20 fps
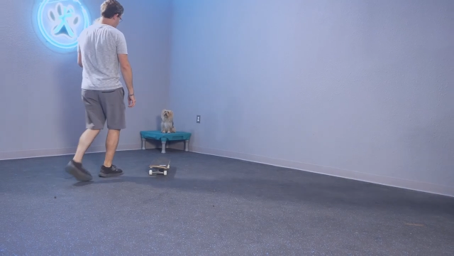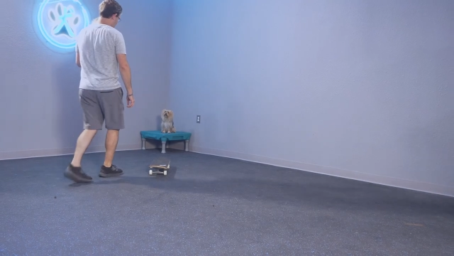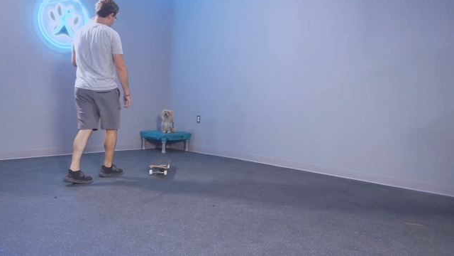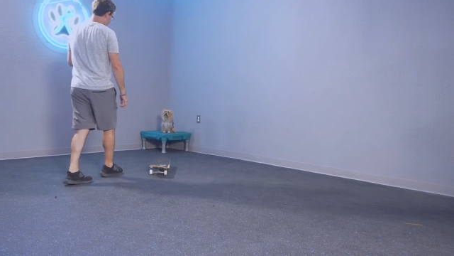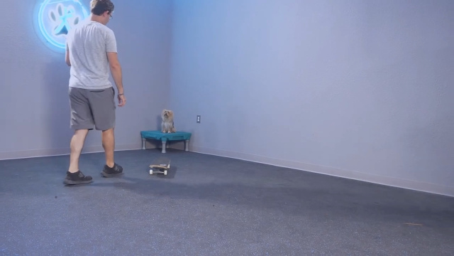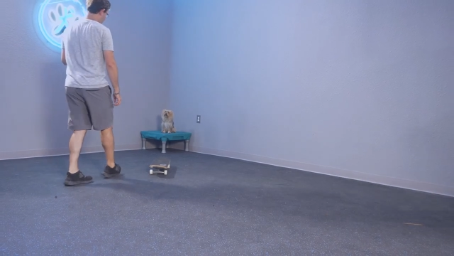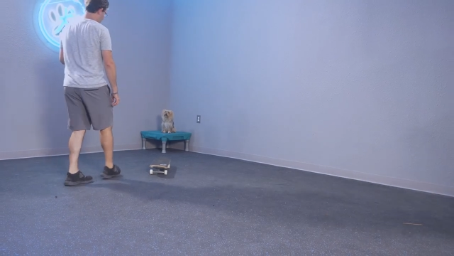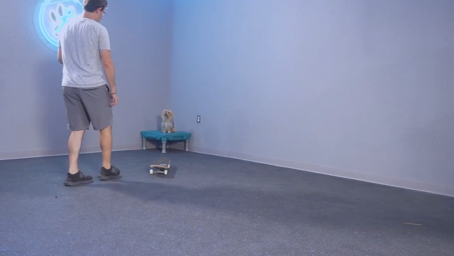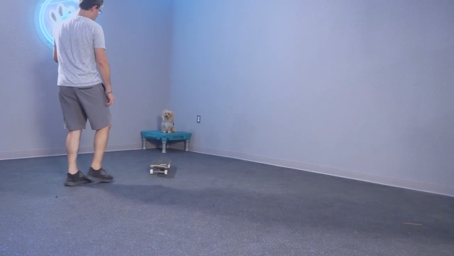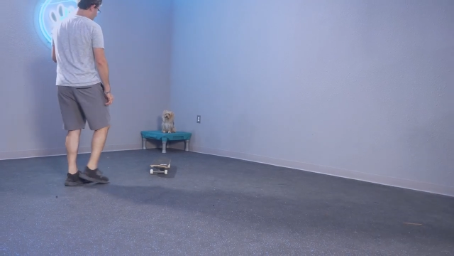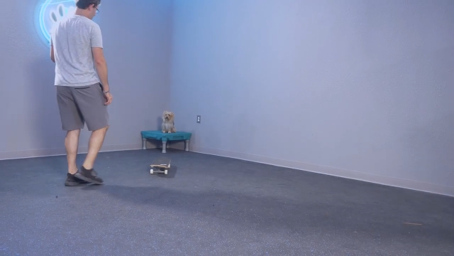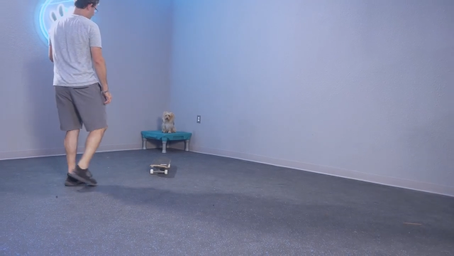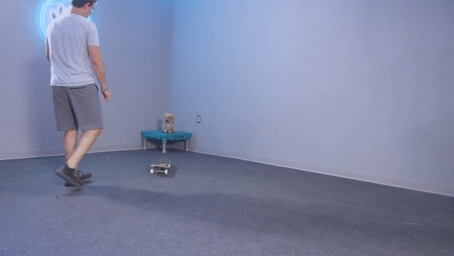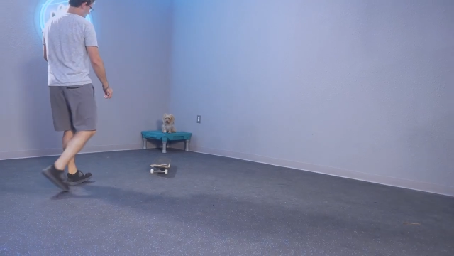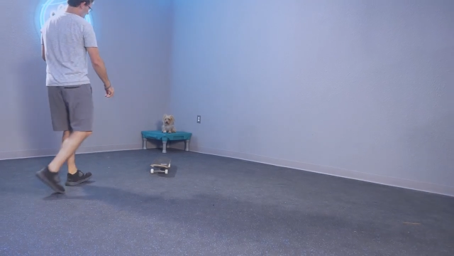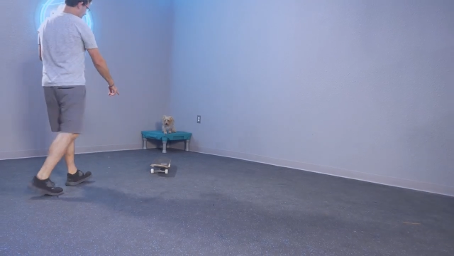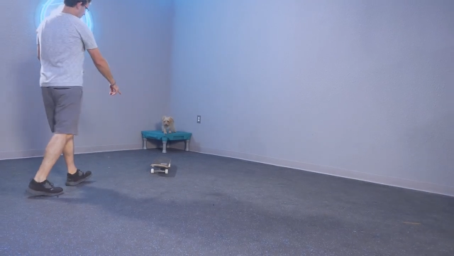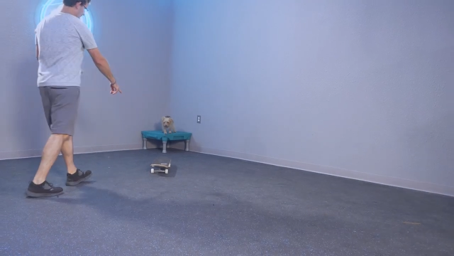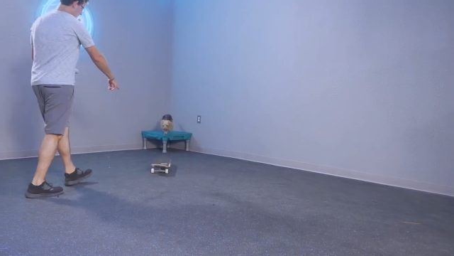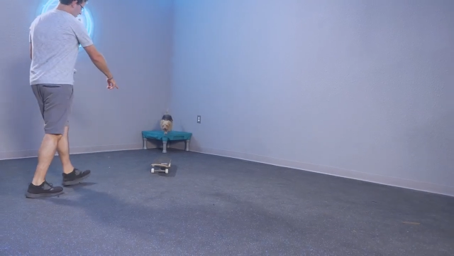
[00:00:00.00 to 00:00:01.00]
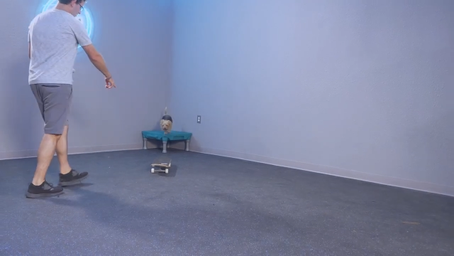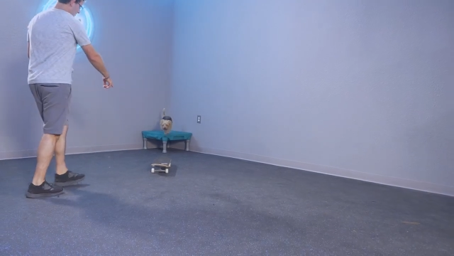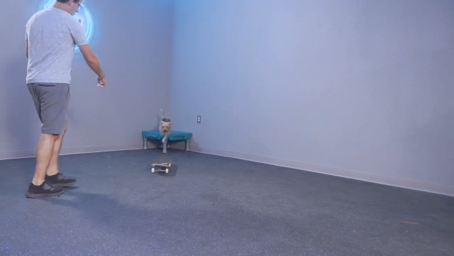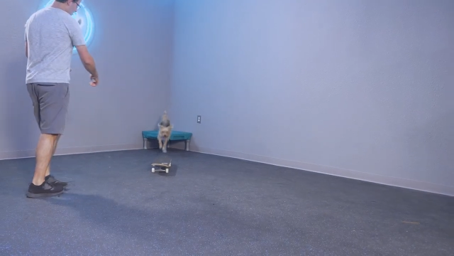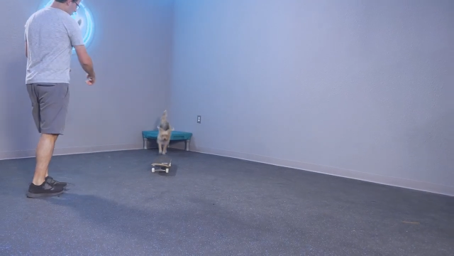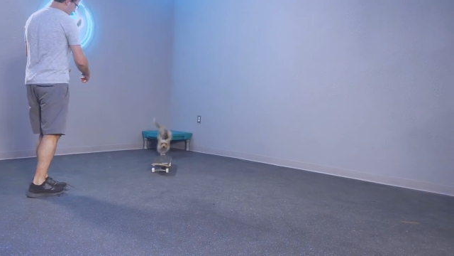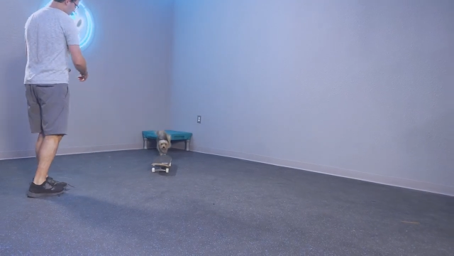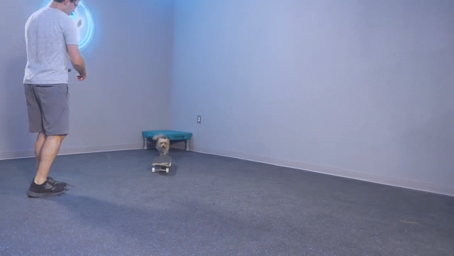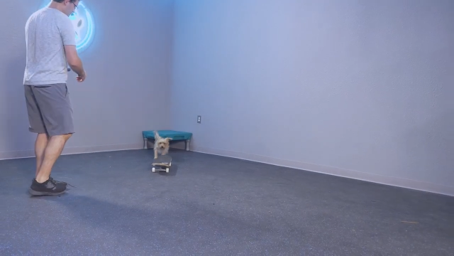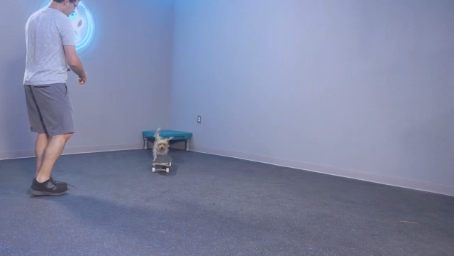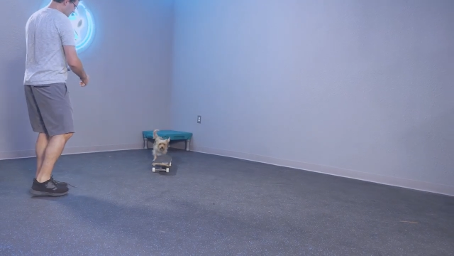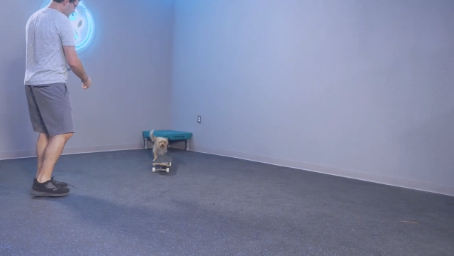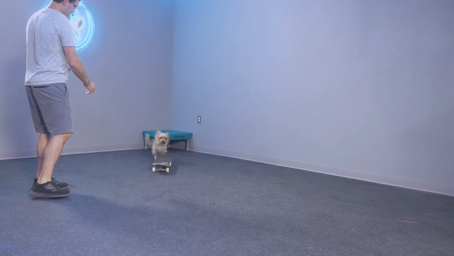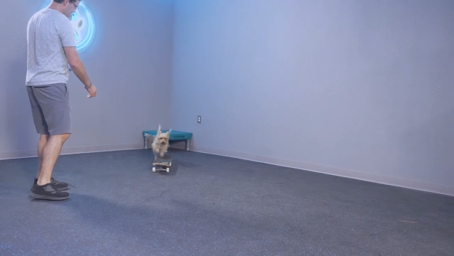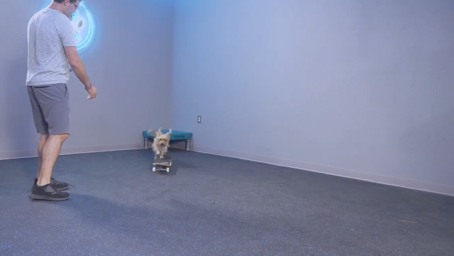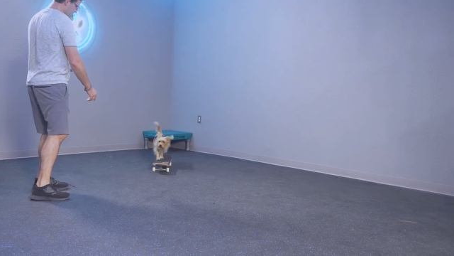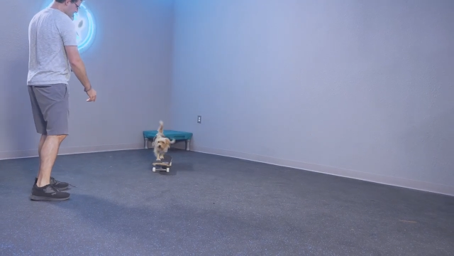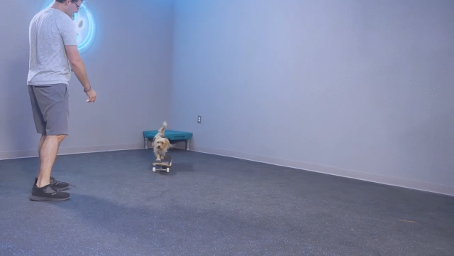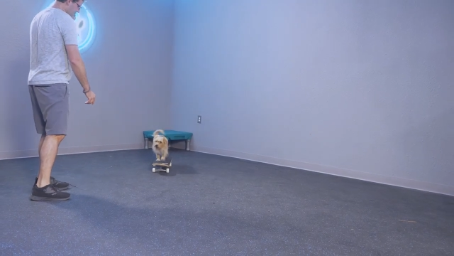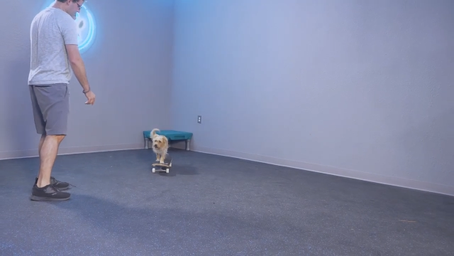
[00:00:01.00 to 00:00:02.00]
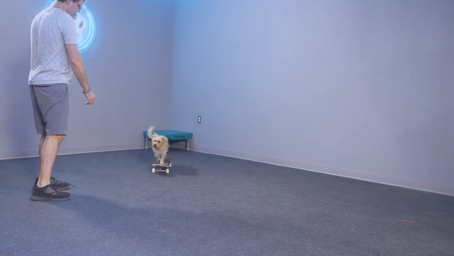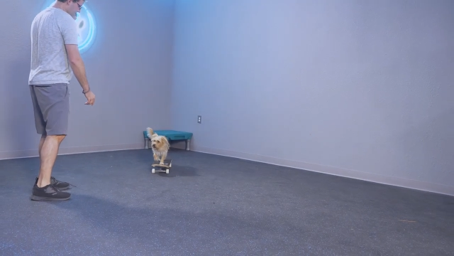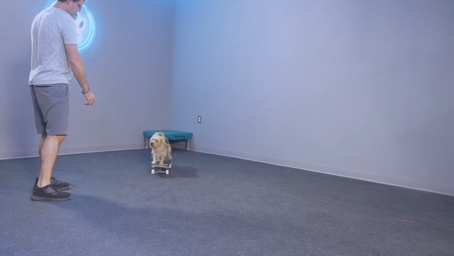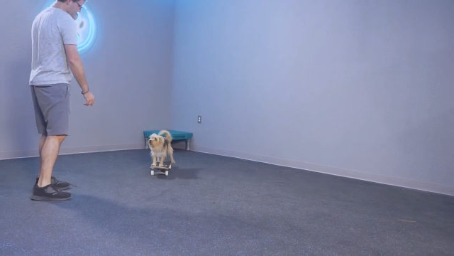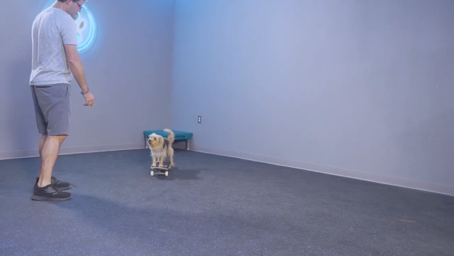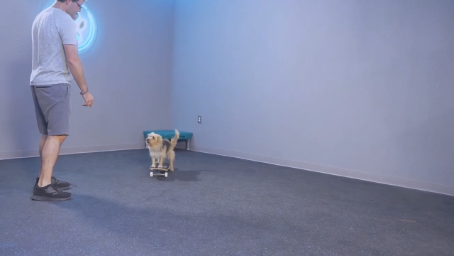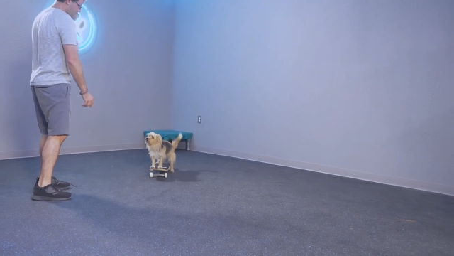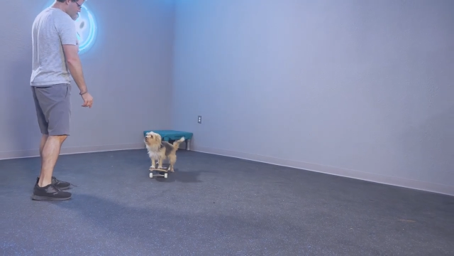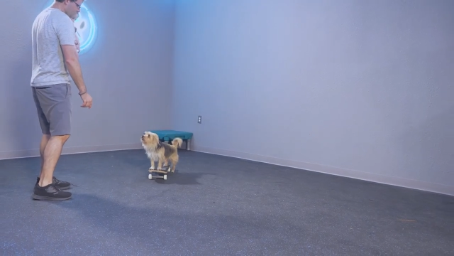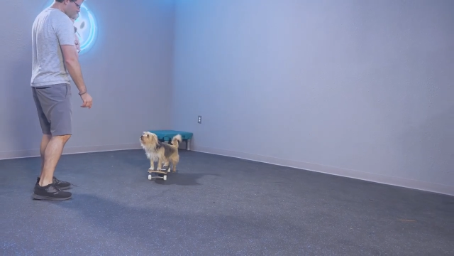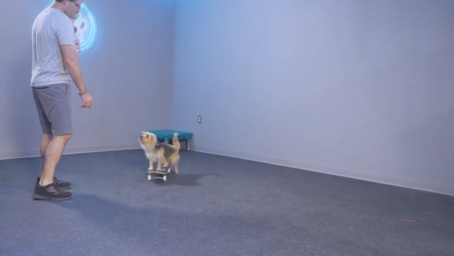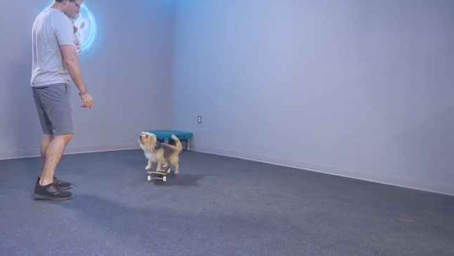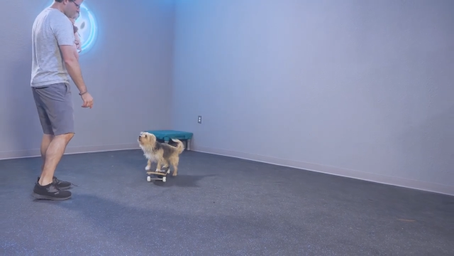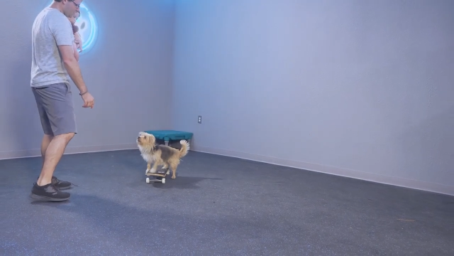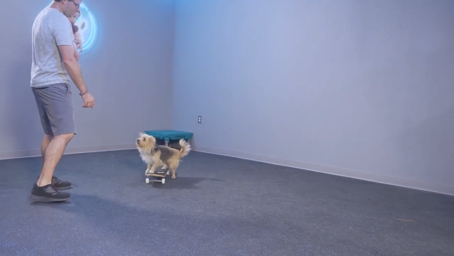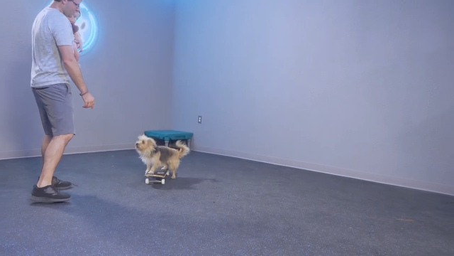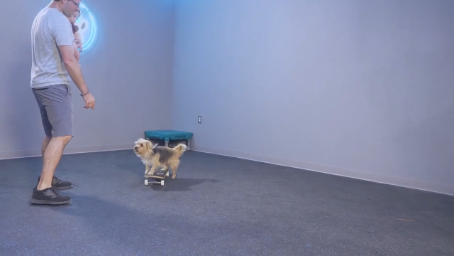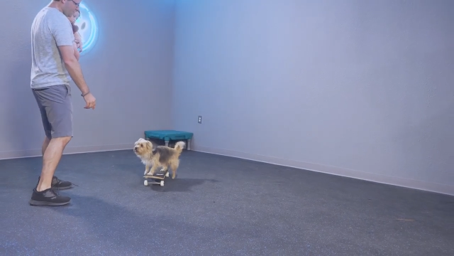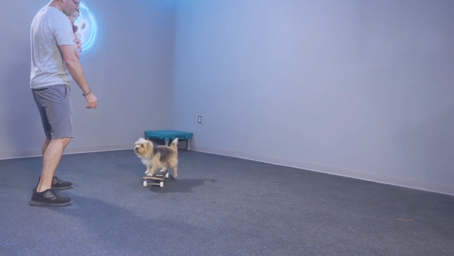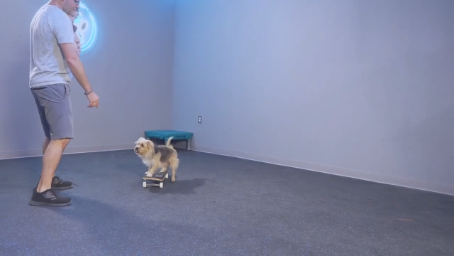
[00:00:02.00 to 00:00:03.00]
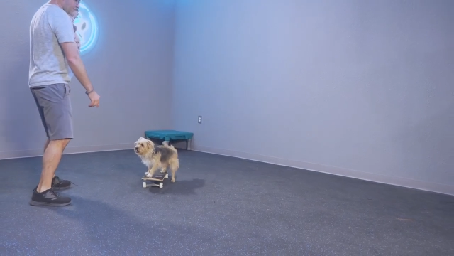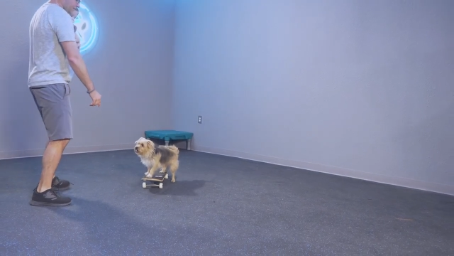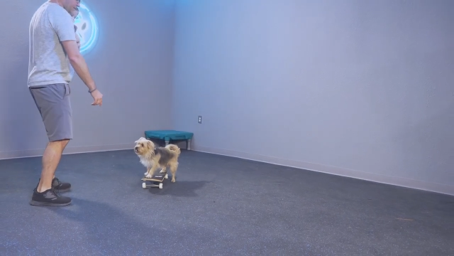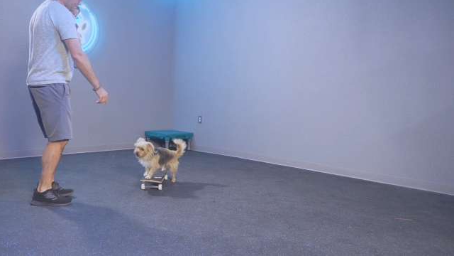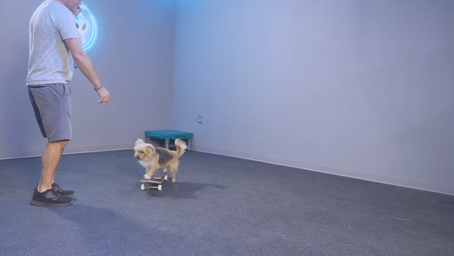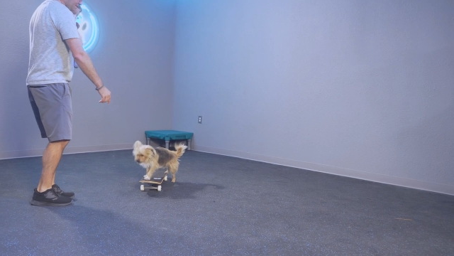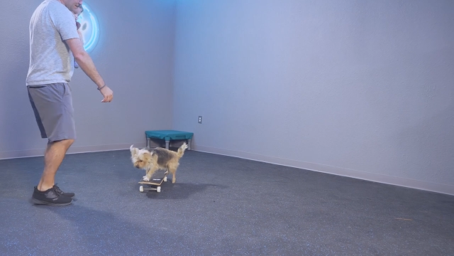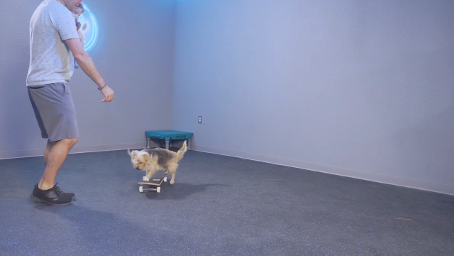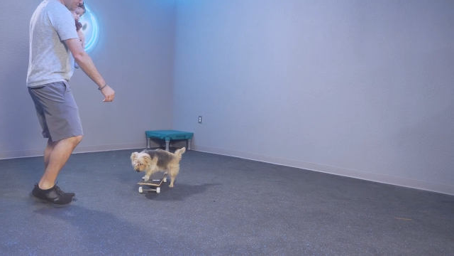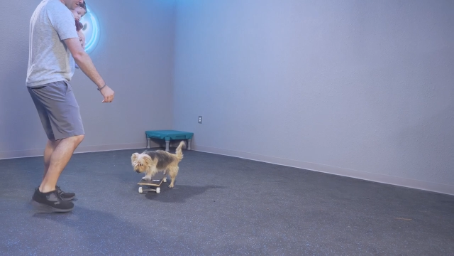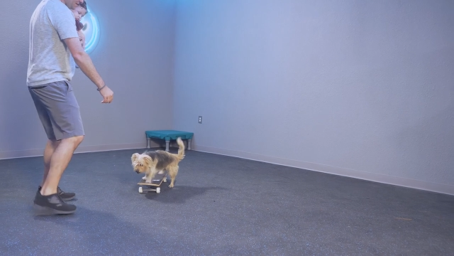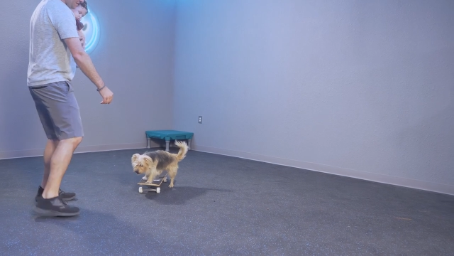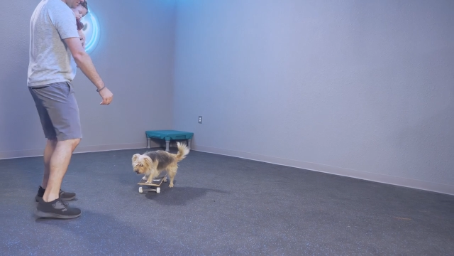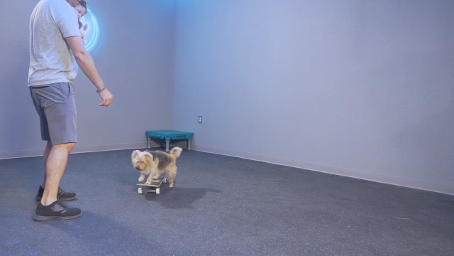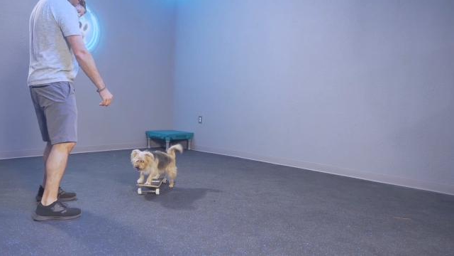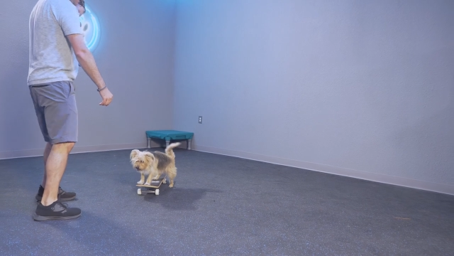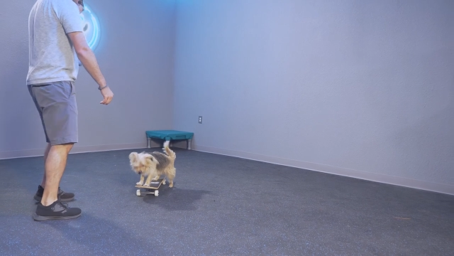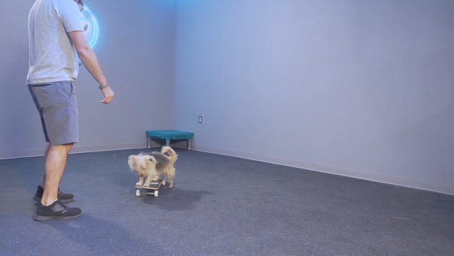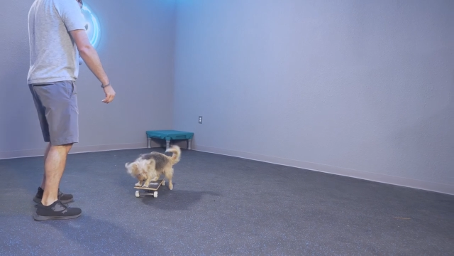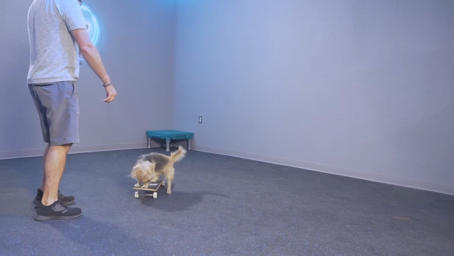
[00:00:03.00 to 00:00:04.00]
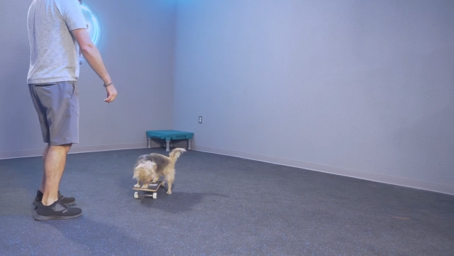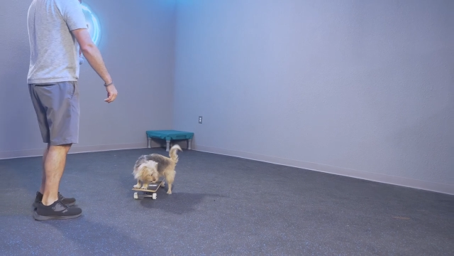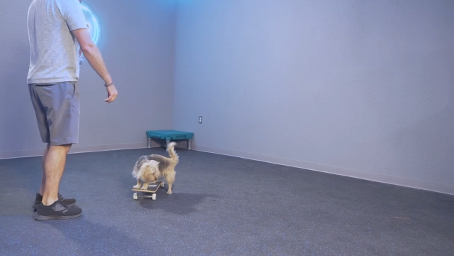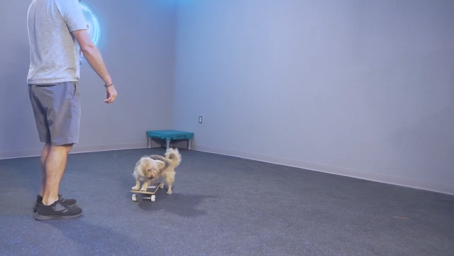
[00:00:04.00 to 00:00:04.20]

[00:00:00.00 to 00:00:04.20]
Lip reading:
(no speaker visible)